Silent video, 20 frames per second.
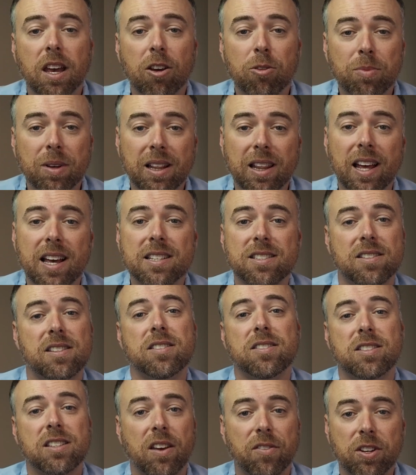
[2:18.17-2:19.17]
would be less than
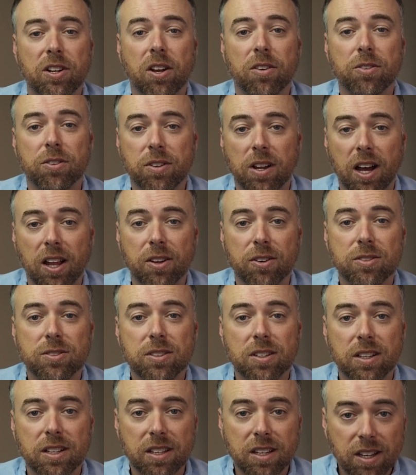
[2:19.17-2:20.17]
$700
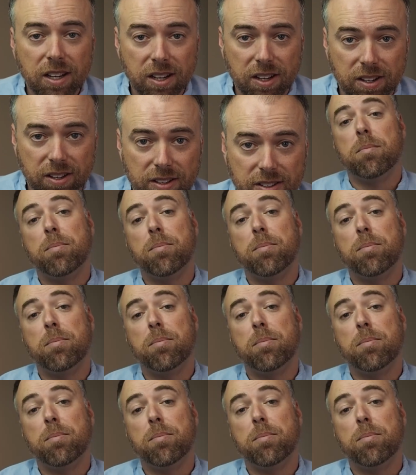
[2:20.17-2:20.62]
a year.